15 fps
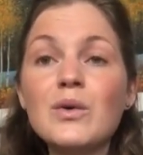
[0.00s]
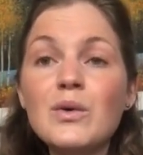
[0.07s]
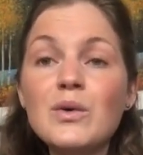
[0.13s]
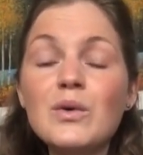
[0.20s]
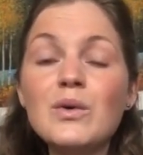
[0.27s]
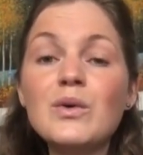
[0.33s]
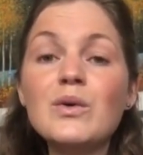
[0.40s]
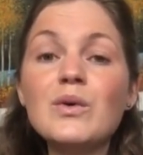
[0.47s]

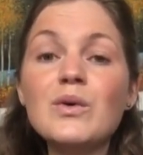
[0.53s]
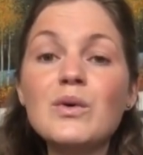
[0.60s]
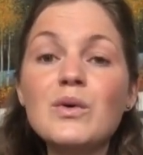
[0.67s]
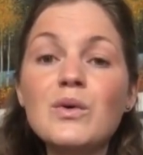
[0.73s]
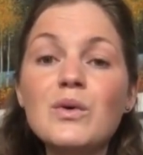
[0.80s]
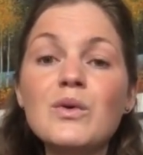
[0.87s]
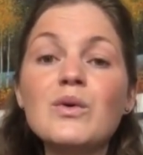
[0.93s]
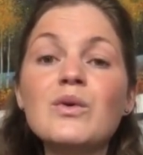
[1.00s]

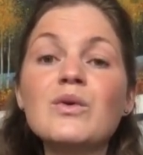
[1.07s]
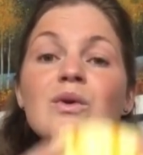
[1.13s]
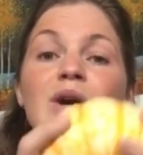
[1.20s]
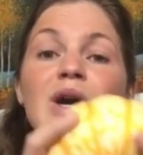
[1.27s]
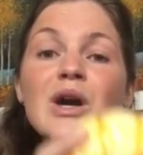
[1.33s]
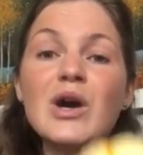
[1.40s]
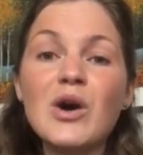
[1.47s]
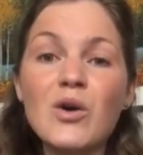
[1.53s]
ooh,
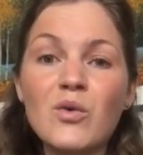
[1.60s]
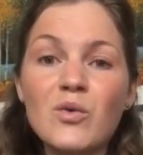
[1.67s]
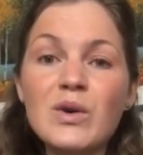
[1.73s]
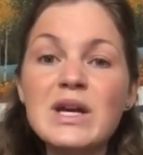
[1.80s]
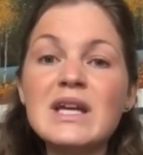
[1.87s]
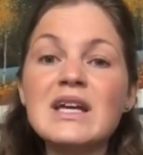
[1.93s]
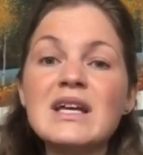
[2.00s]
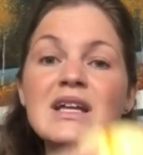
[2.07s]

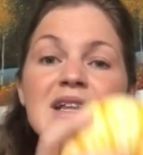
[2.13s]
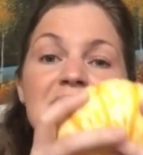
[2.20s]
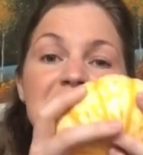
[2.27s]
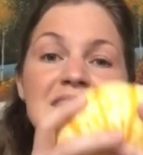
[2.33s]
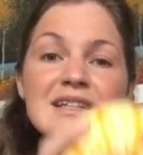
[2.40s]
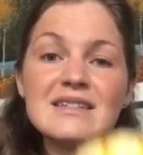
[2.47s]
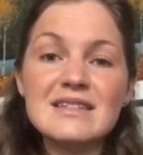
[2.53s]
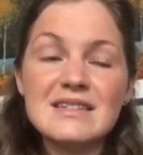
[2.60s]
will
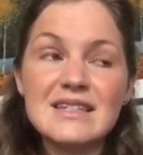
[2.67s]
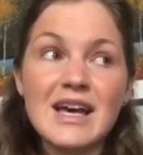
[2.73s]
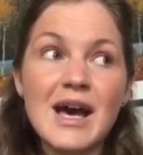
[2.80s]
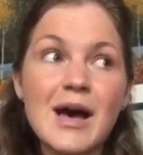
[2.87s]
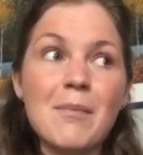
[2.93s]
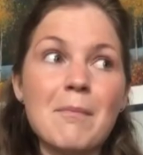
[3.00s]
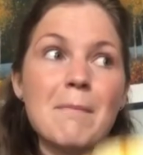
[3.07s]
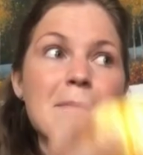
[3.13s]
it
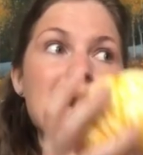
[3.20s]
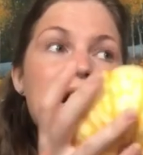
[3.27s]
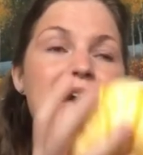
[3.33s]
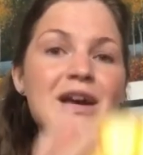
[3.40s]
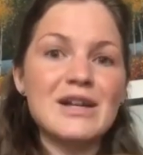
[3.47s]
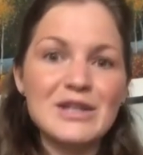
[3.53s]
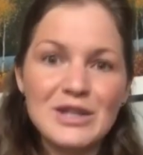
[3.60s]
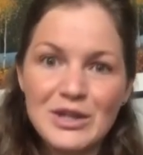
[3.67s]
stop
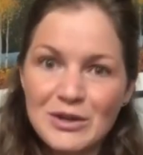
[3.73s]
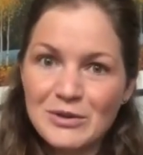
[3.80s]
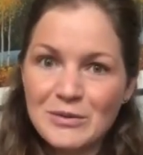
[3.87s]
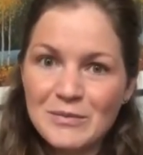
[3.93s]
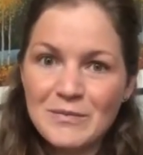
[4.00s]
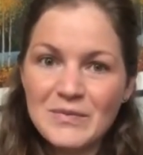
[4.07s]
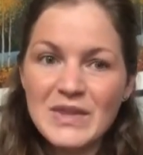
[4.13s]
on you?